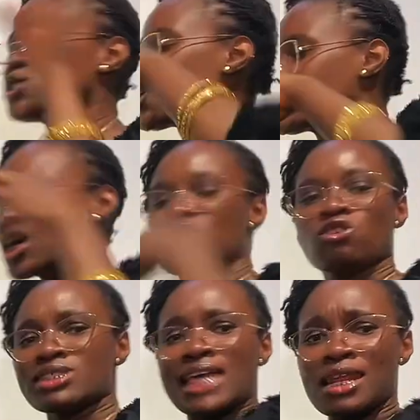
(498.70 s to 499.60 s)
Just
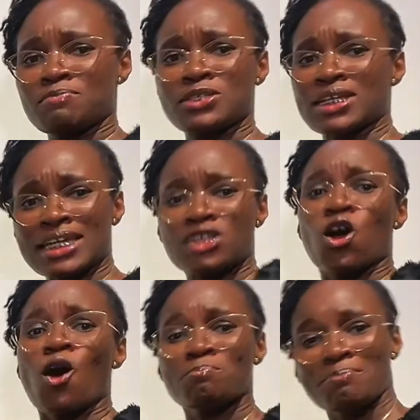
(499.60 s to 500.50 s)
don't tell him to lick it,
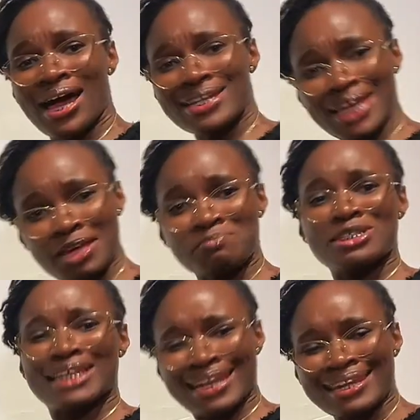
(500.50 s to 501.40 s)
command him
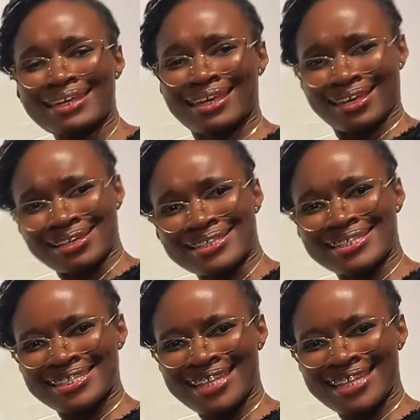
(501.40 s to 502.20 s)
to lick it.